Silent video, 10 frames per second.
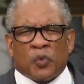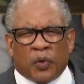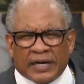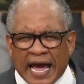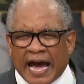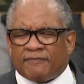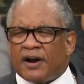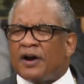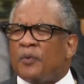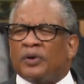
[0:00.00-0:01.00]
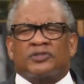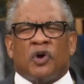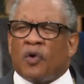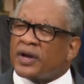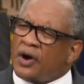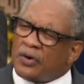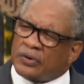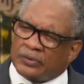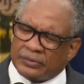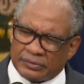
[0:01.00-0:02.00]
Whatever was going
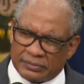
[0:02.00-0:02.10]
on,